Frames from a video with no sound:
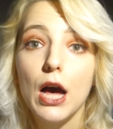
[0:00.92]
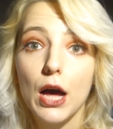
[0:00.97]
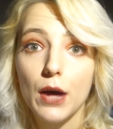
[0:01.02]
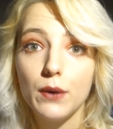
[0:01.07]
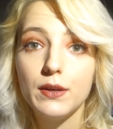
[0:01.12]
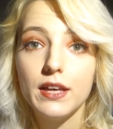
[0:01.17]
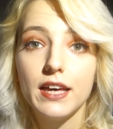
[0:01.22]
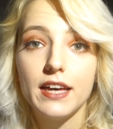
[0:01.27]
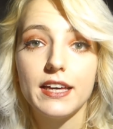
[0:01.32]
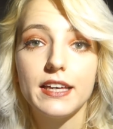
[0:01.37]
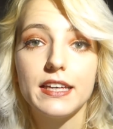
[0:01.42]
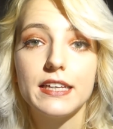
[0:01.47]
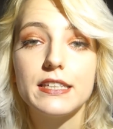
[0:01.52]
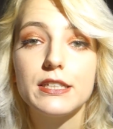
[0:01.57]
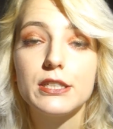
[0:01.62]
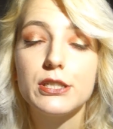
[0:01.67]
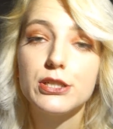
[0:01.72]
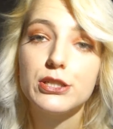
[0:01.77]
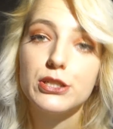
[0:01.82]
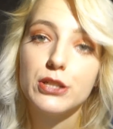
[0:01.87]
Okay,
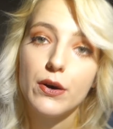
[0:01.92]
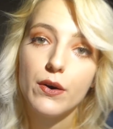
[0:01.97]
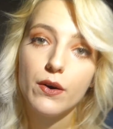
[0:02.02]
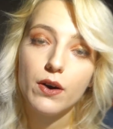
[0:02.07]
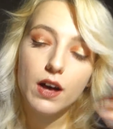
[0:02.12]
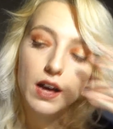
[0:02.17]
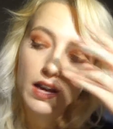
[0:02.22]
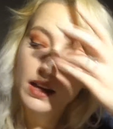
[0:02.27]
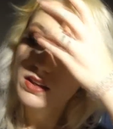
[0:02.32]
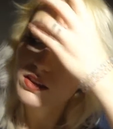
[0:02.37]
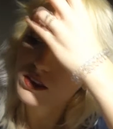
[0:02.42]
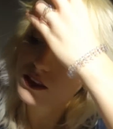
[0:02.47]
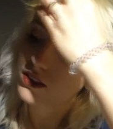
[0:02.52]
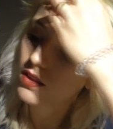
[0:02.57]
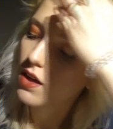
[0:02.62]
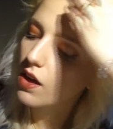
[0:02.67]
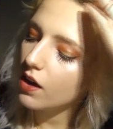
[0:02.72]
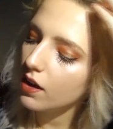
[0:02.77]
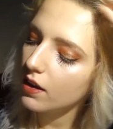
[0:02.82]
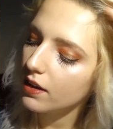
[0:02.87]
so I
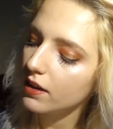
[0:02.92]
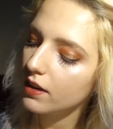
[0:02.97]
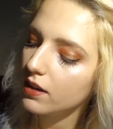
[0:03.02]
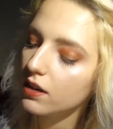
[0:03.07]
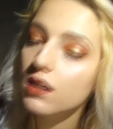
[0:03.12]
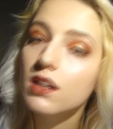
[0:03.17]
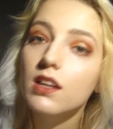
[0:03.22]
thought